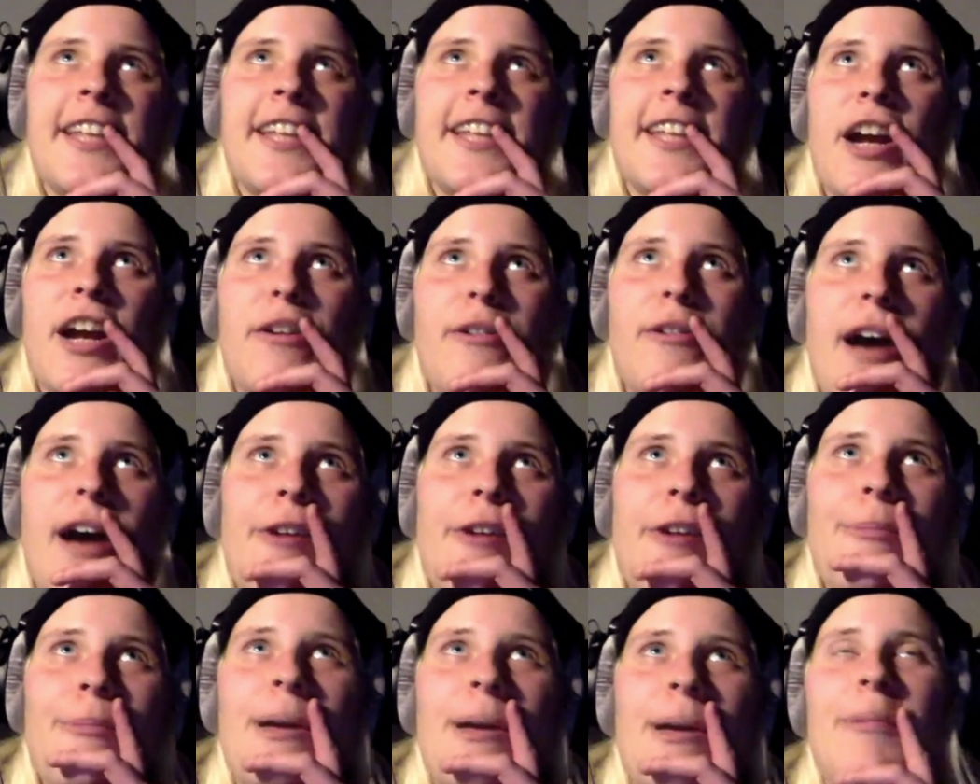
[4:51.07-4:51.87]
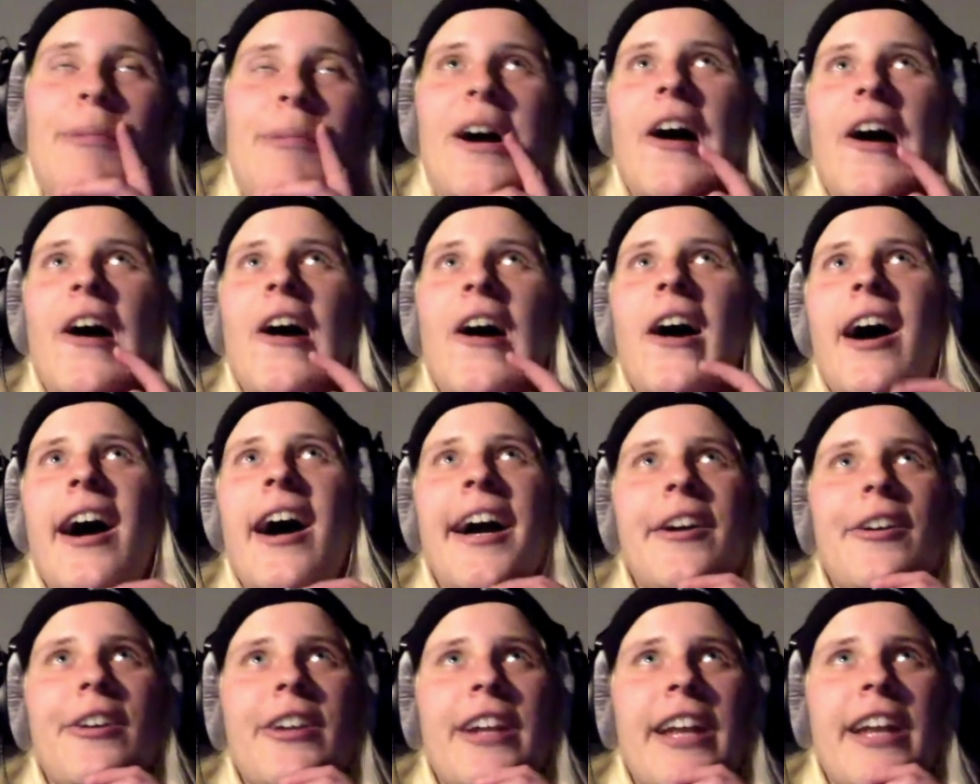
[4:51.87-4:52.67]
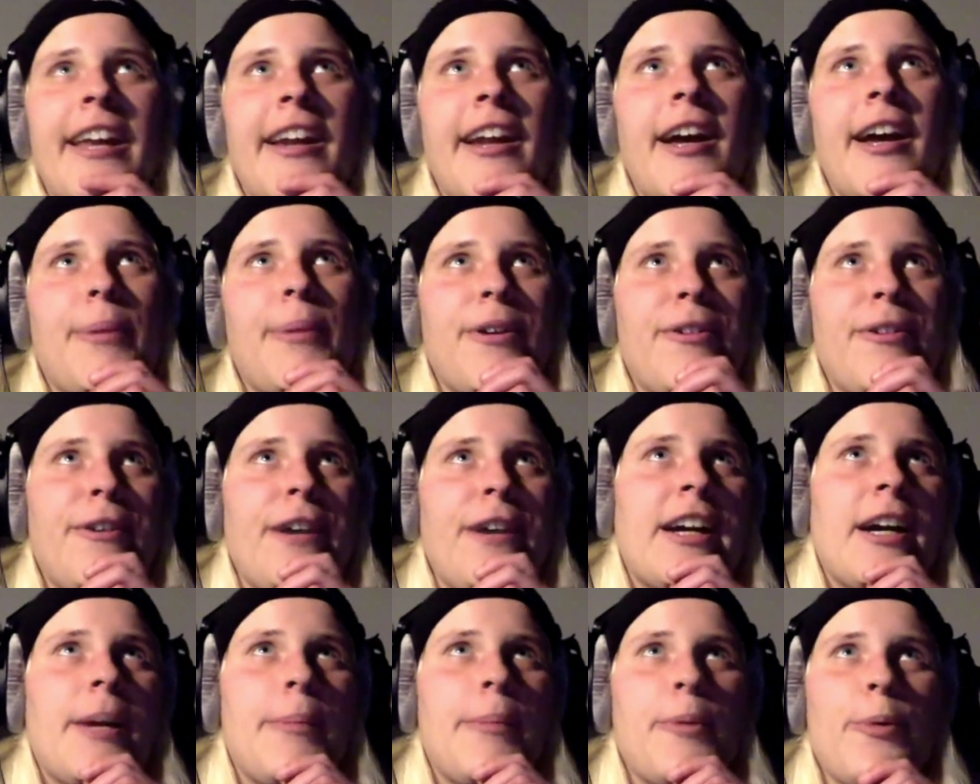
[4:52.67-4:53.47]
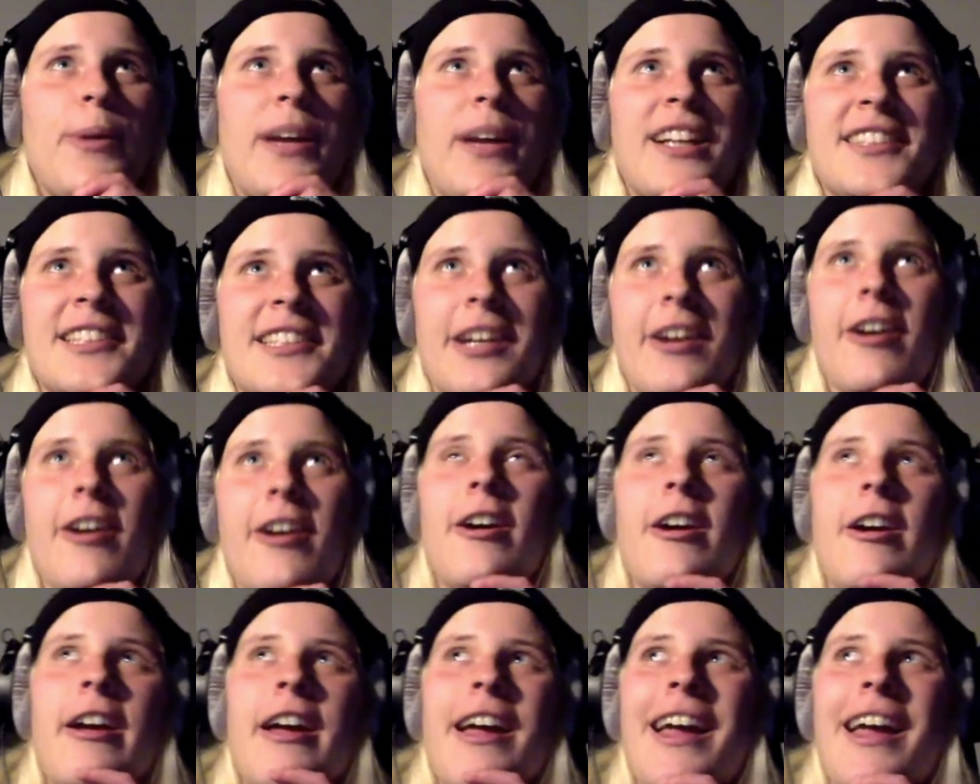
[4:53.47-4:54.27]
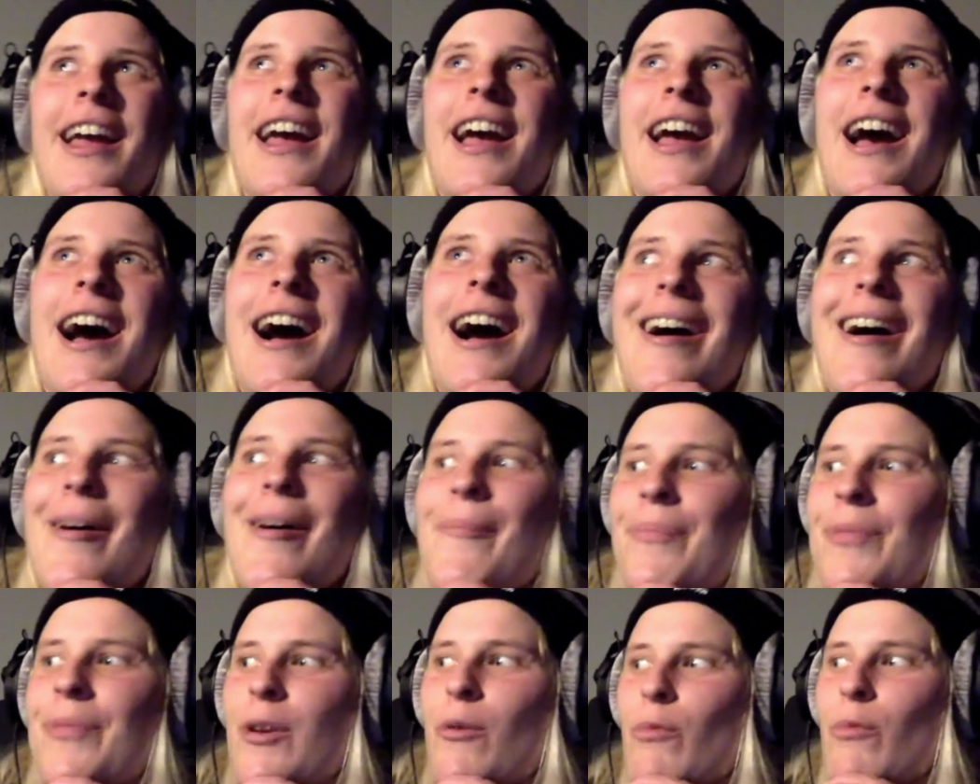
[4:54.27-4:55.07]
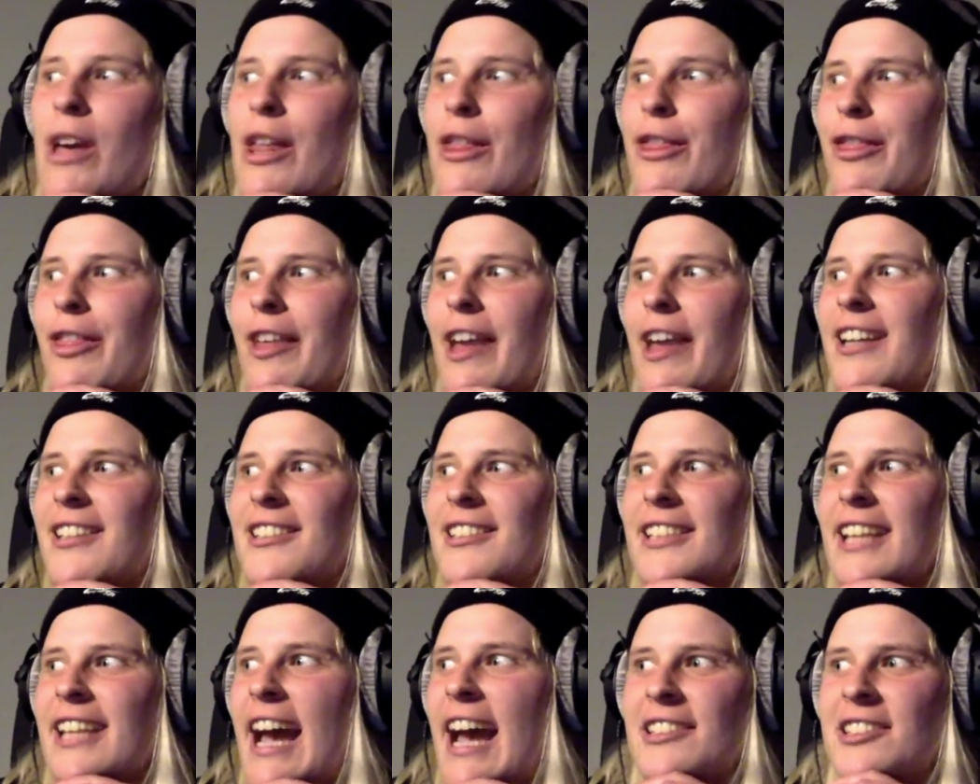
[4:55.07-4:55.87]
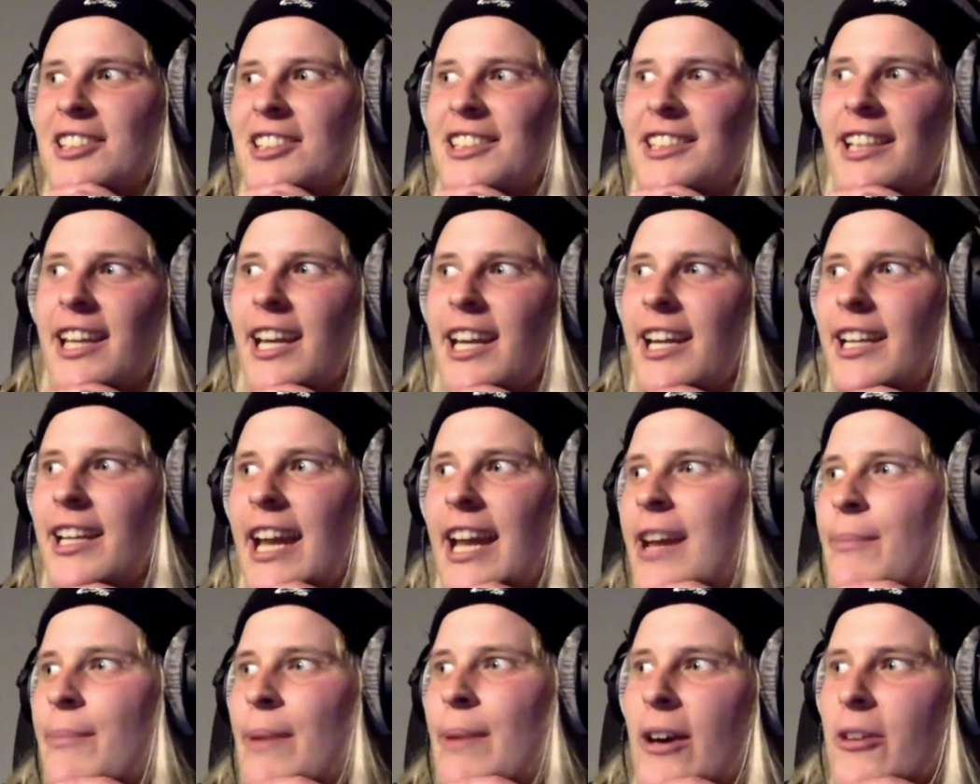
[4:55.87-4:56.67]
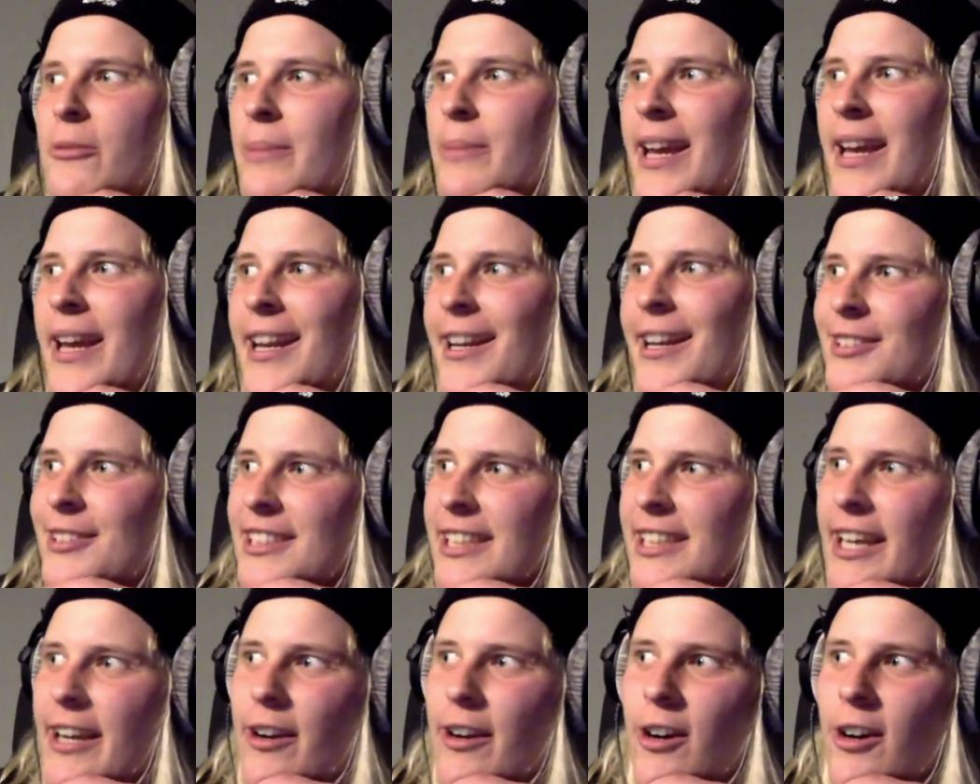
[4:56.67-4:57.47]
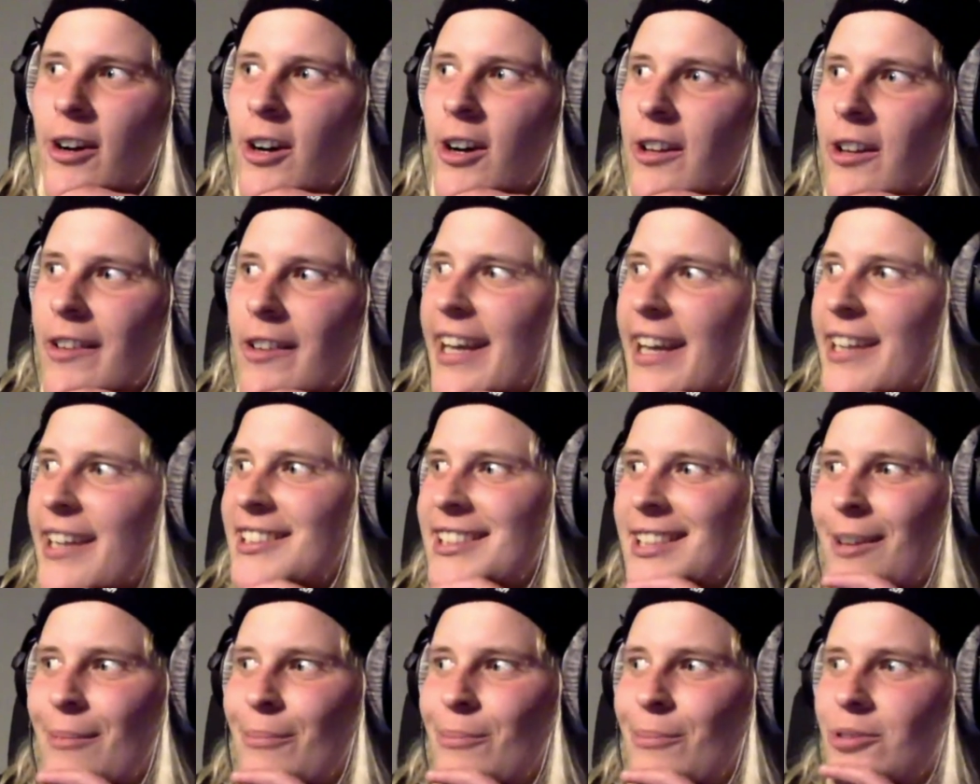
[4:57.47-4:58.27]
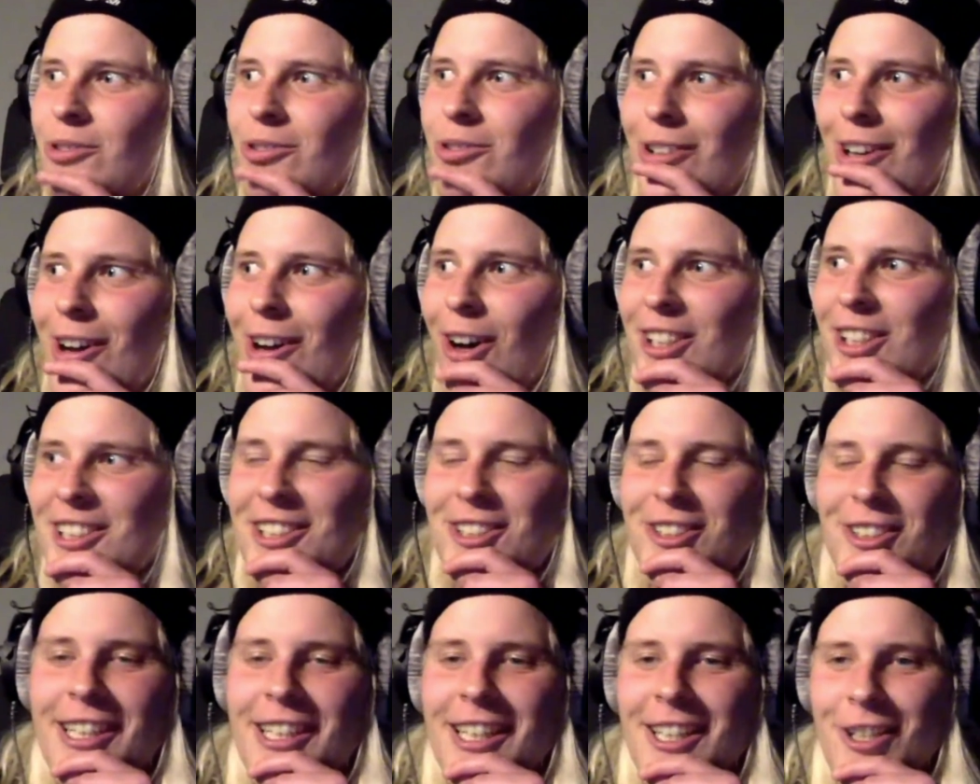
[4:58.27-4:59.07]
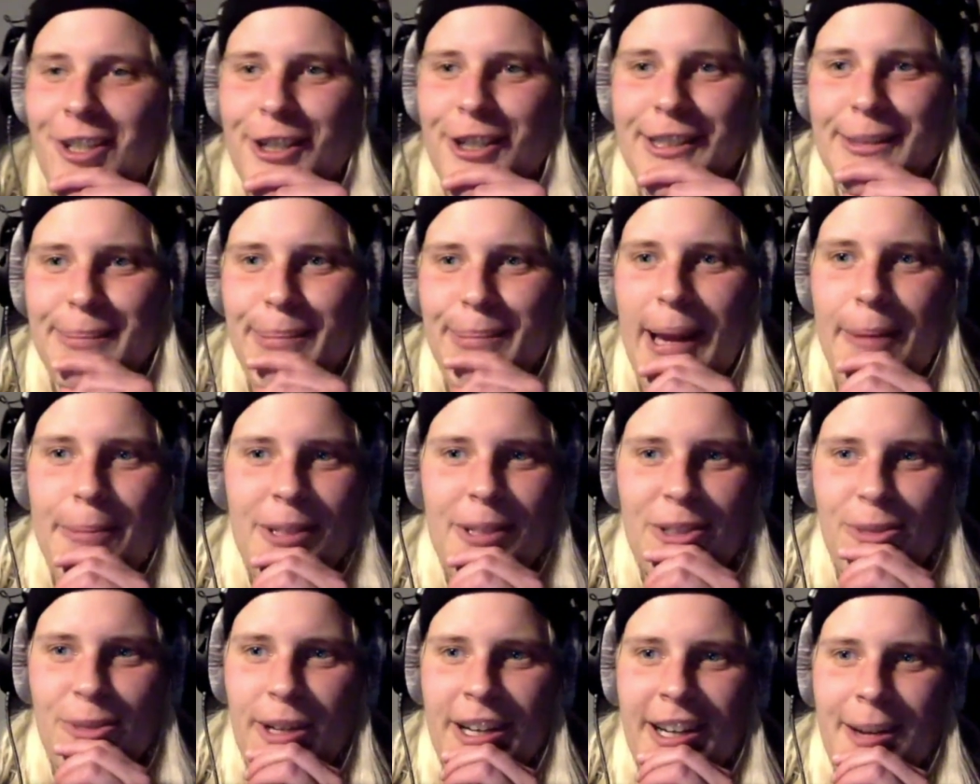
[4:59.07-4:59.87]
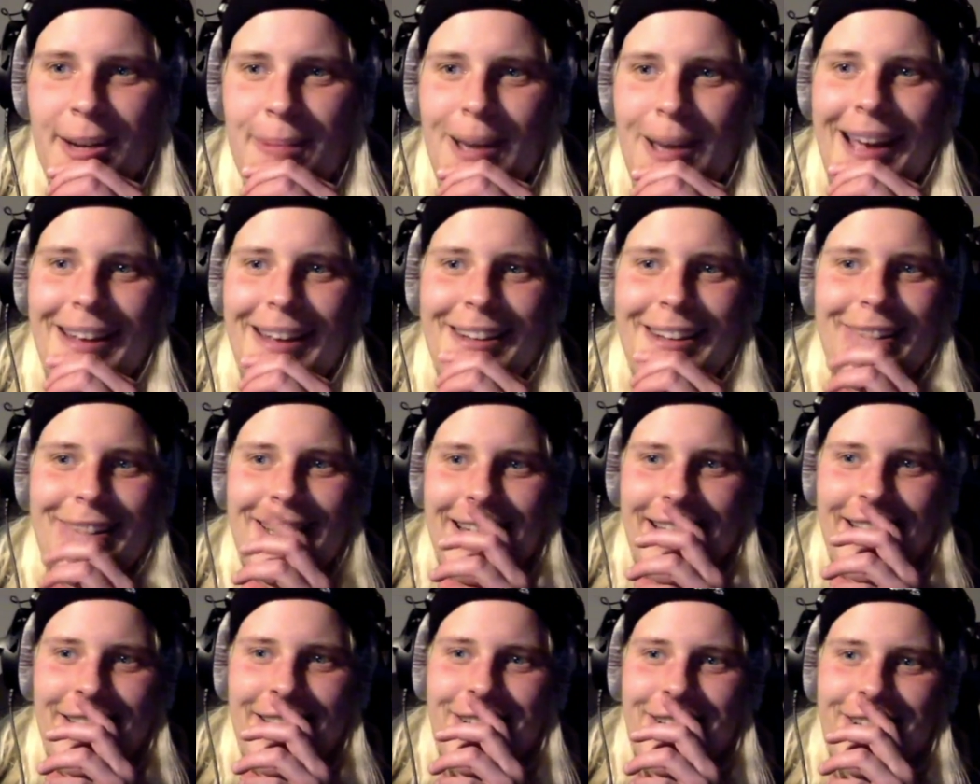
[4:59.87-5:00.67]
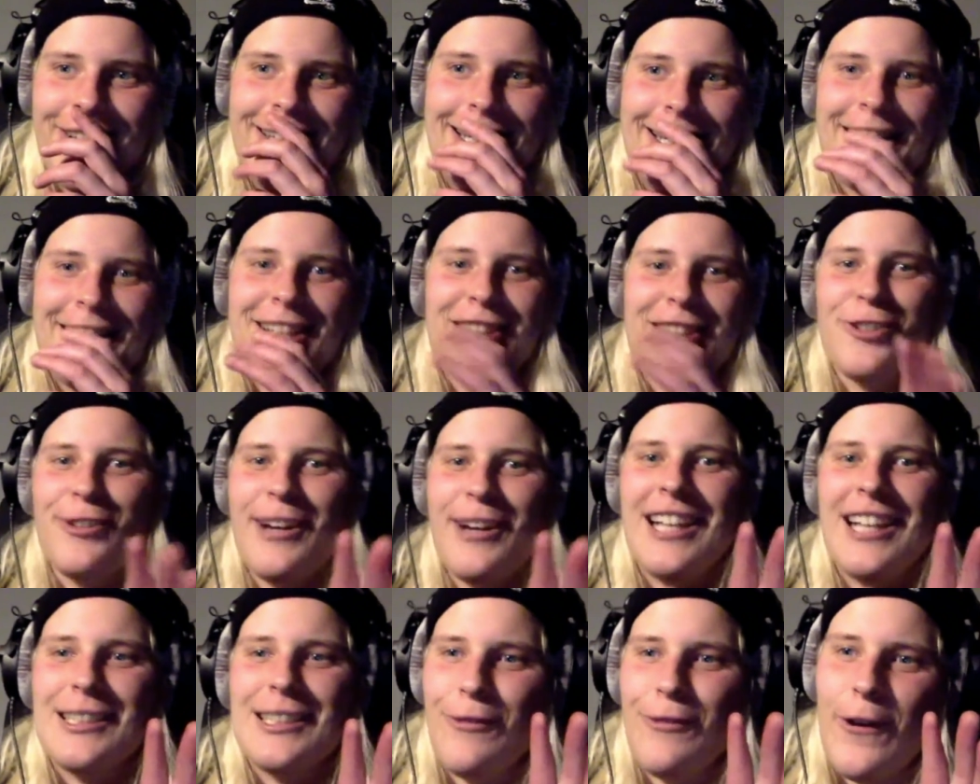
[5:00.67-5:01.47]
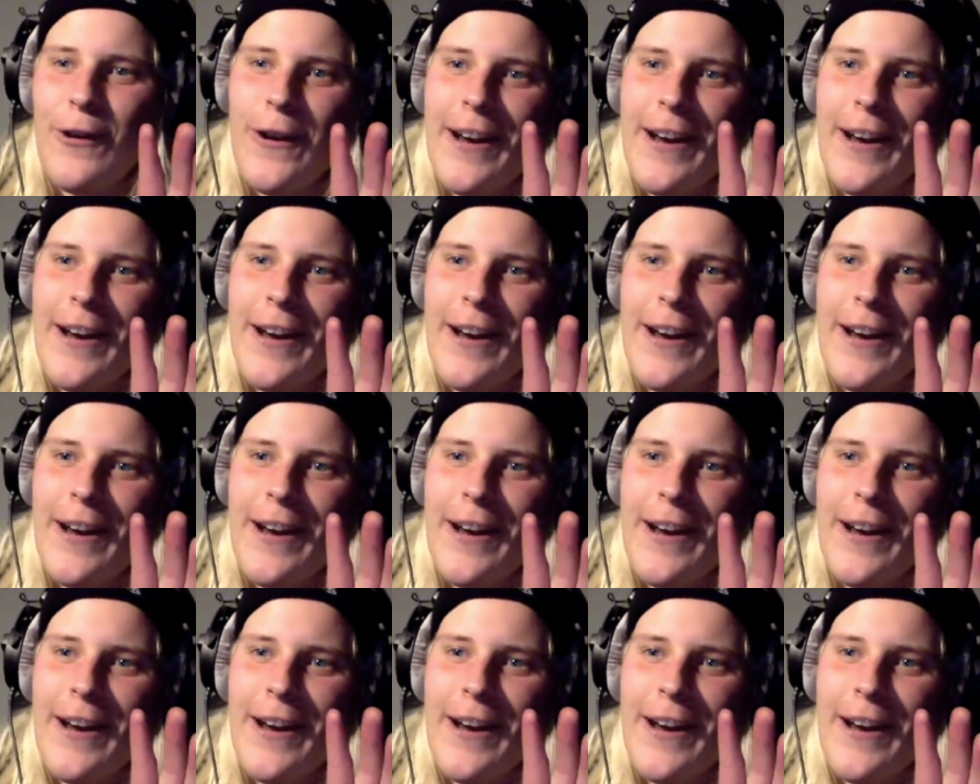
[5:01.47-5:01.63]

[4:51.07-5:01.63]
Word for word: Like I remember I got hit up a, a couple of weeks ago um, with like Zac just like emailed me and he was like, oh, like some Austrian newspapers written about you. Can you can you transfer